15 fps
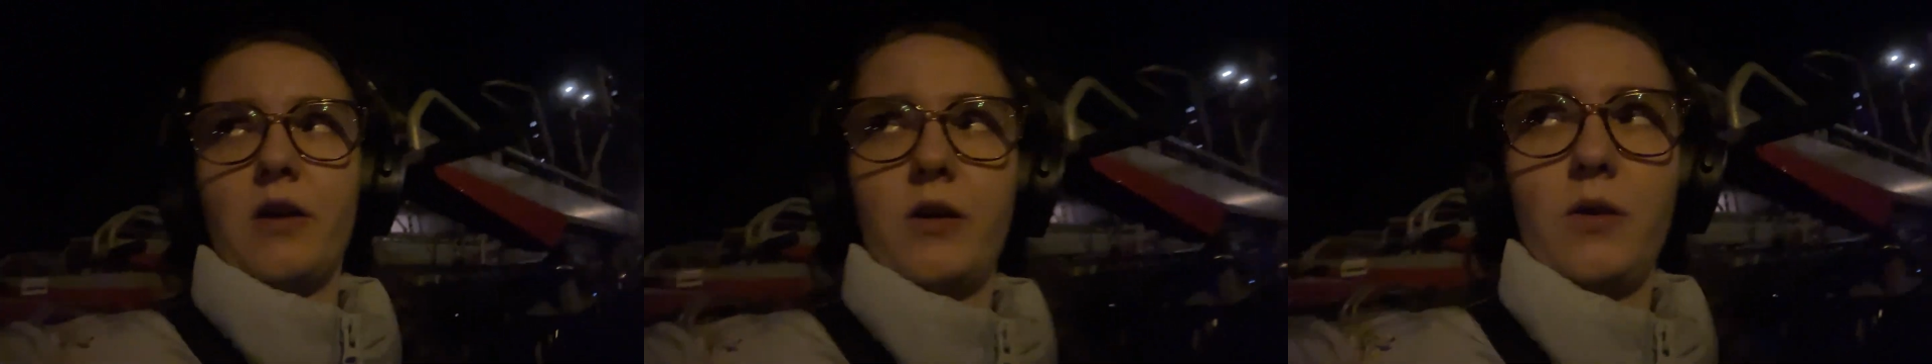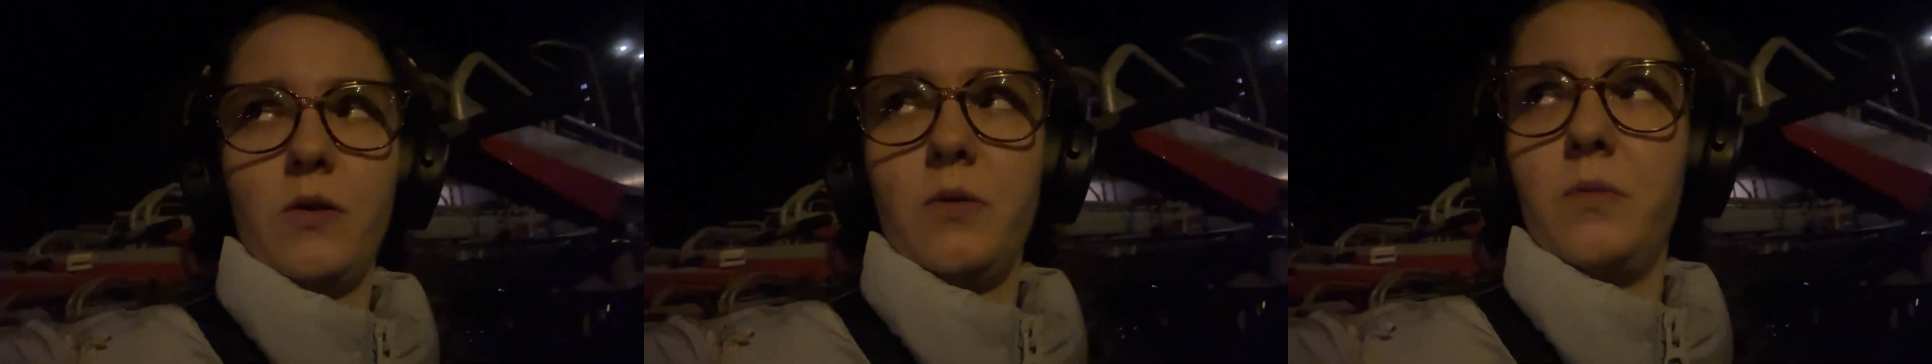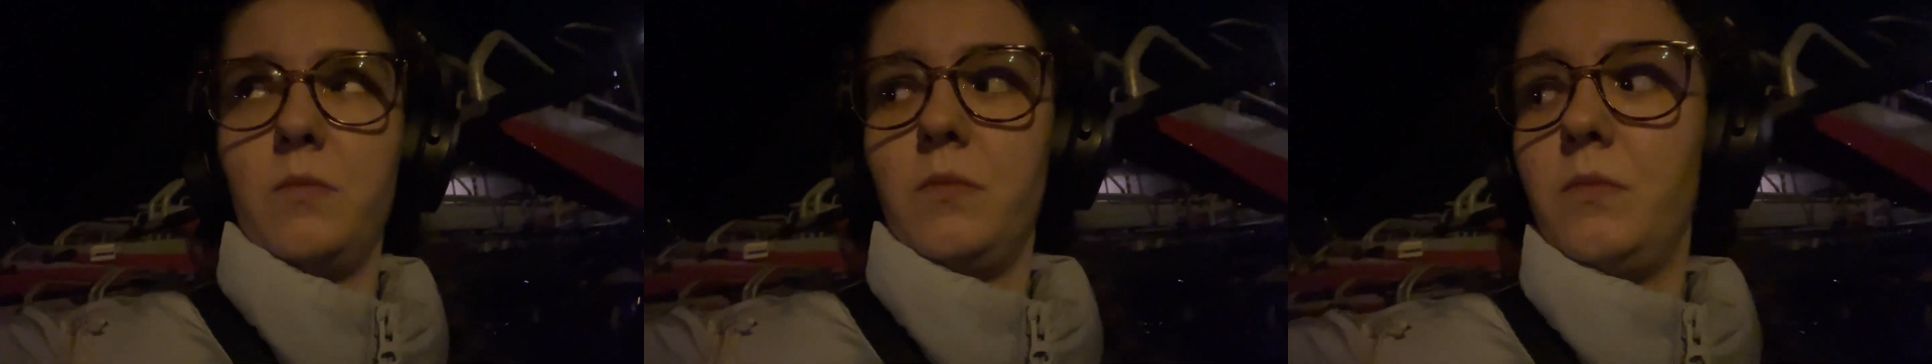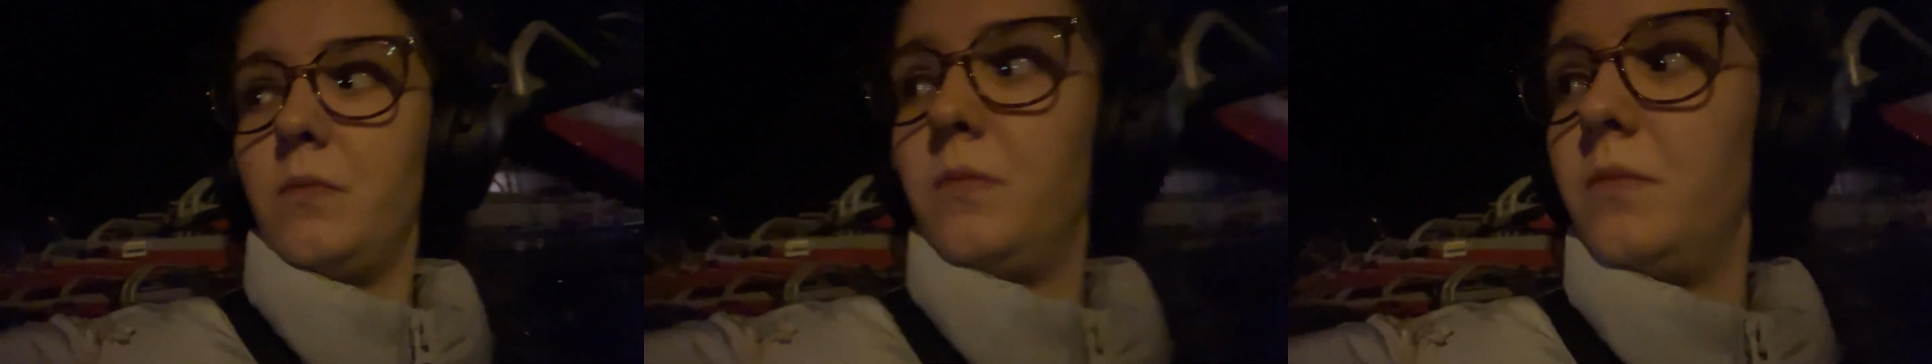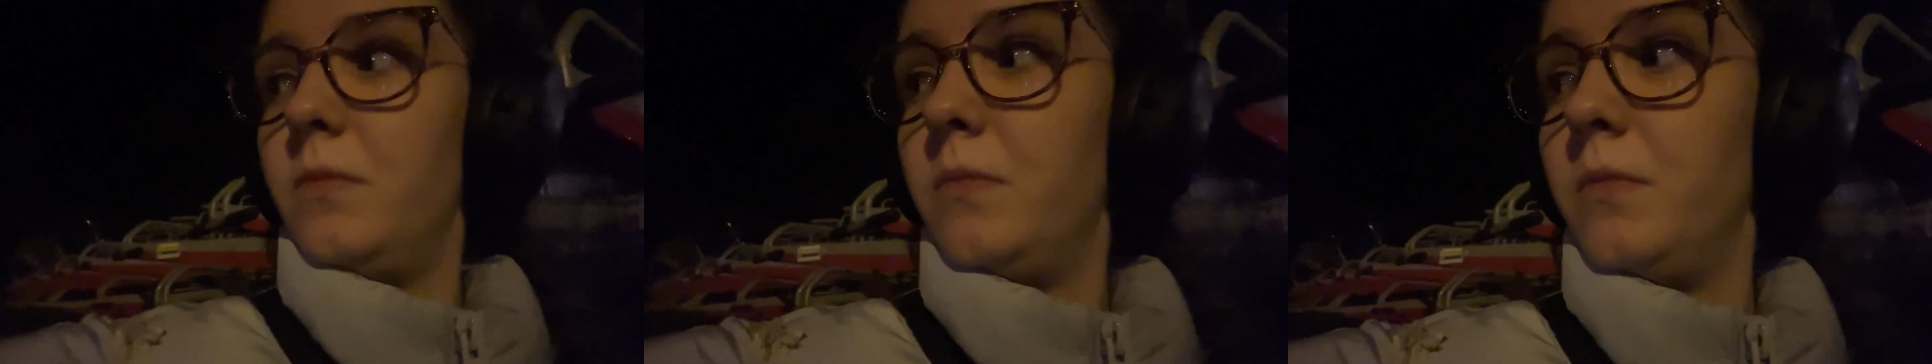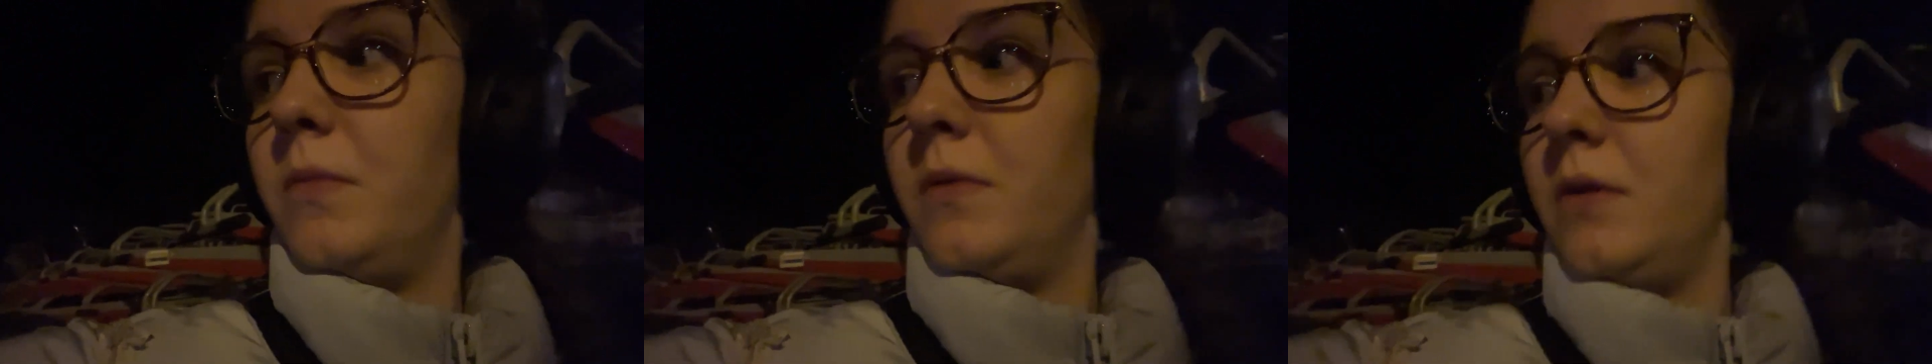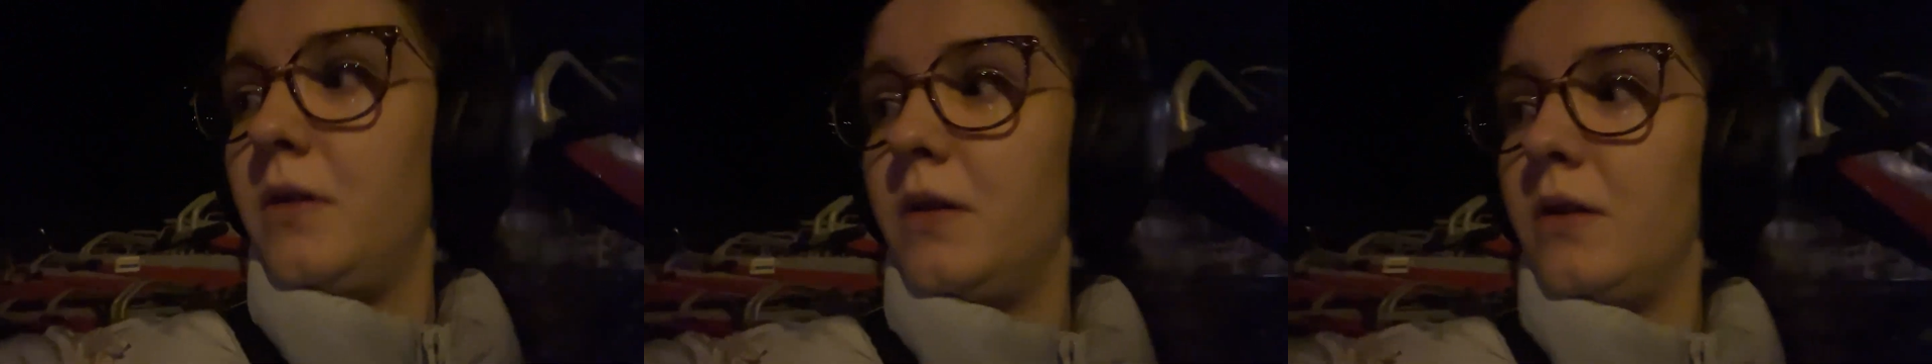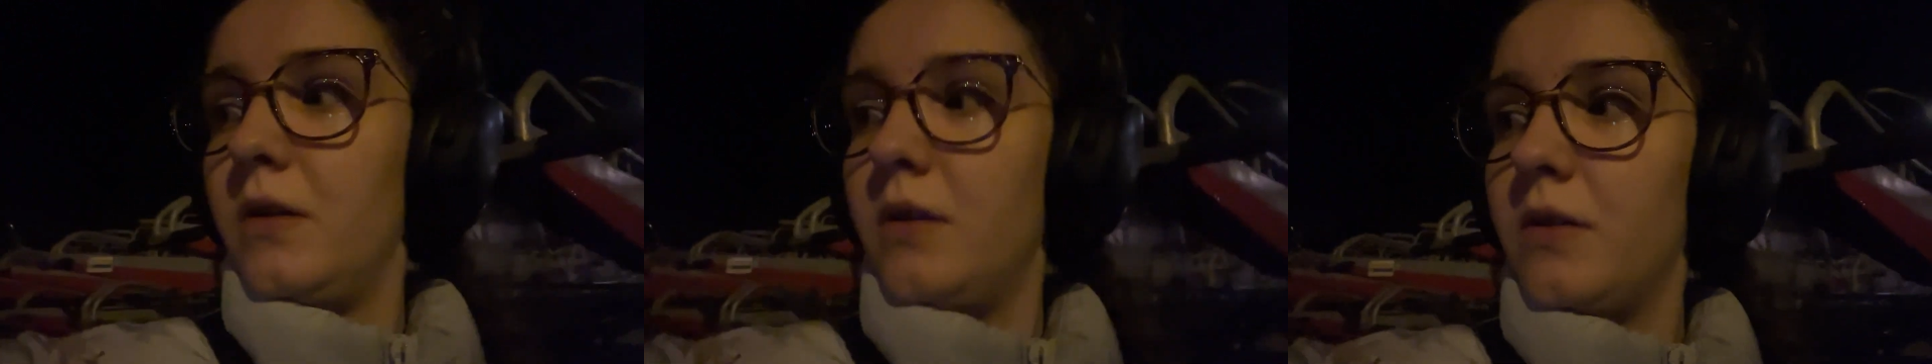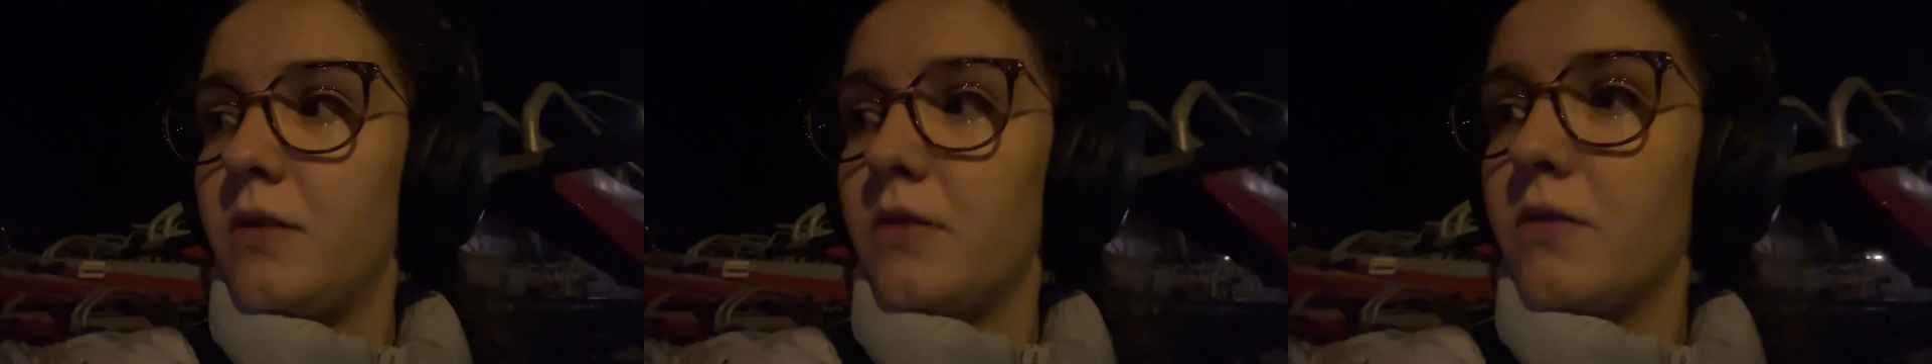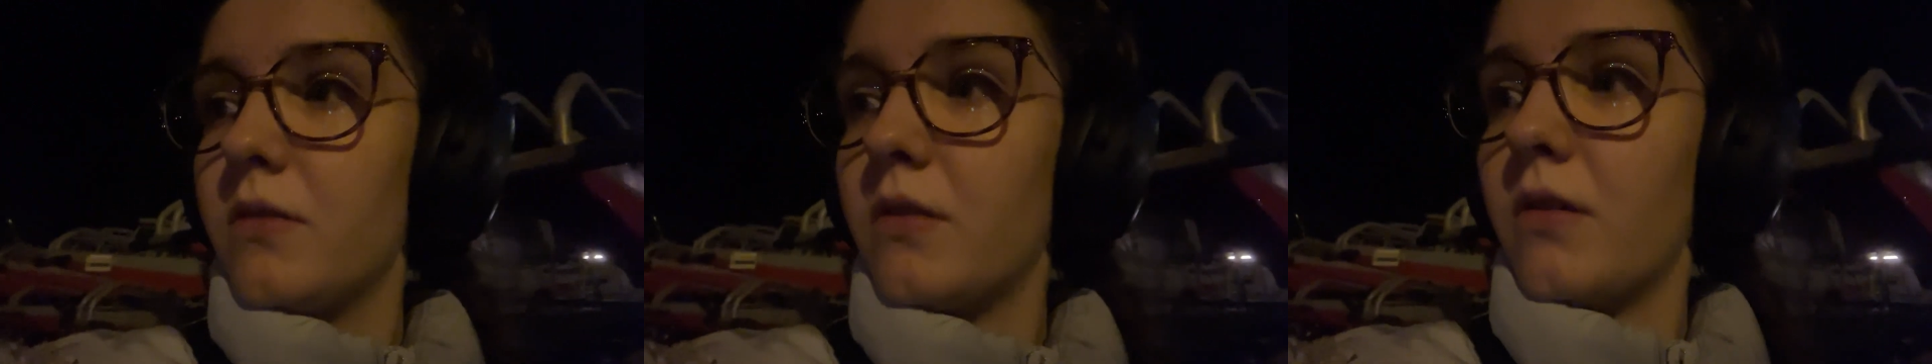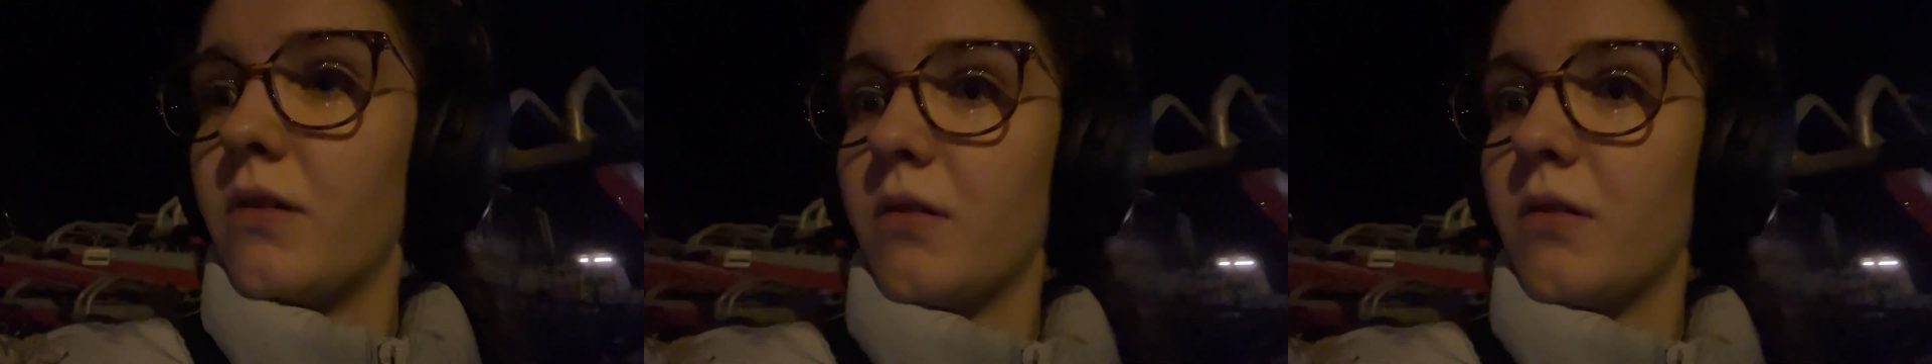home. So